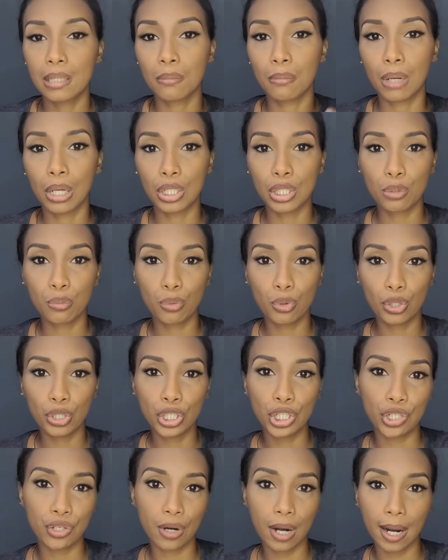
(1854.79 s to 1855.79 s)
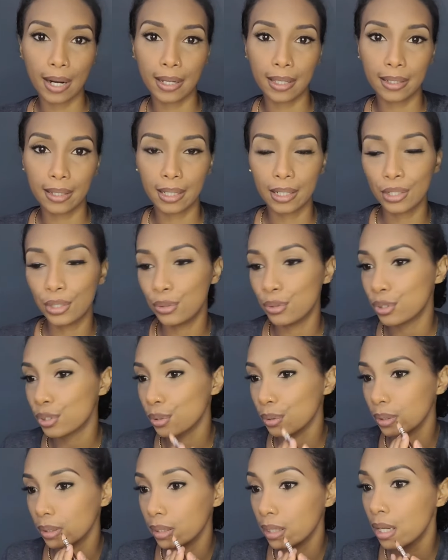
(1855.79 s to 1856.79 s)
much more drier than
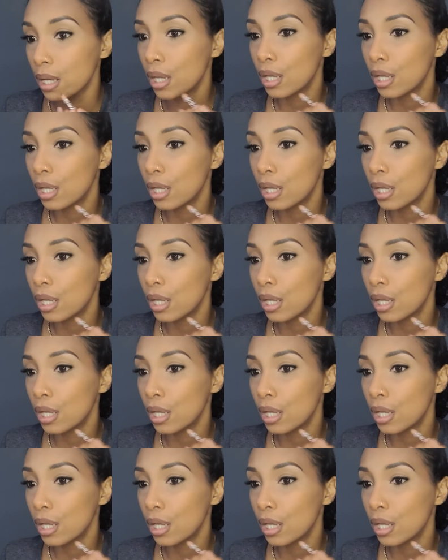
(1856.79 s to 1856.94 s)
usual.